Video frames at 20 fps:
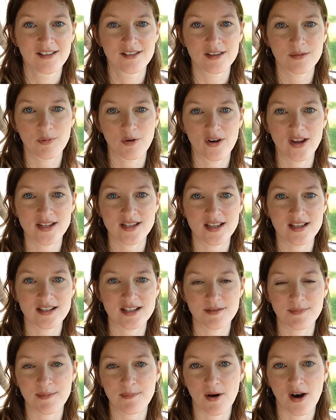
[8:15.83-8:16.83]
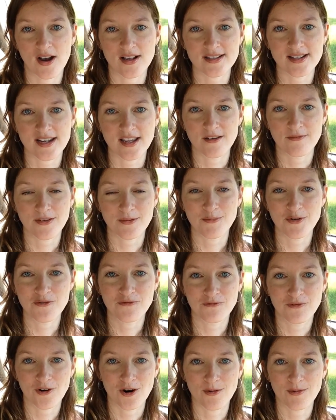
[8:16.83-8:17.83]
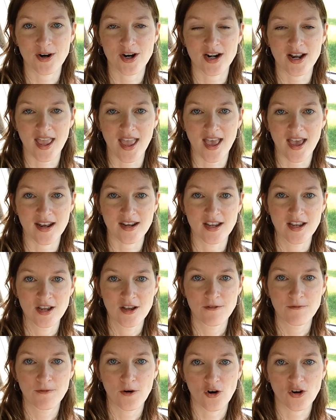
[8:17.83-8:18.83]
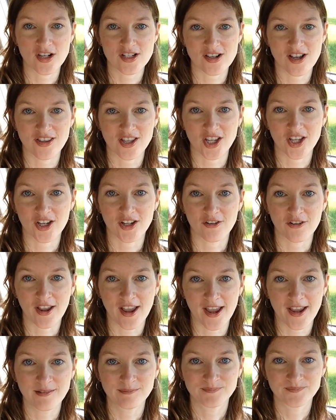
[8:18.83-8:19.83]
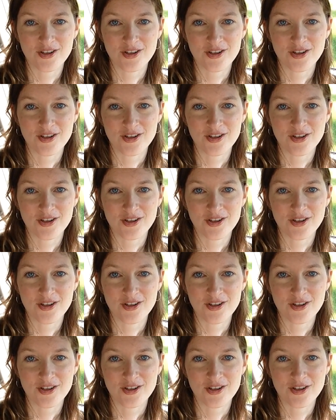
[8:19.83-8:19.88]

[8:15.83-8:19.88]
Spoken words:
The point is to be positive and move forward and focus on the good, okay?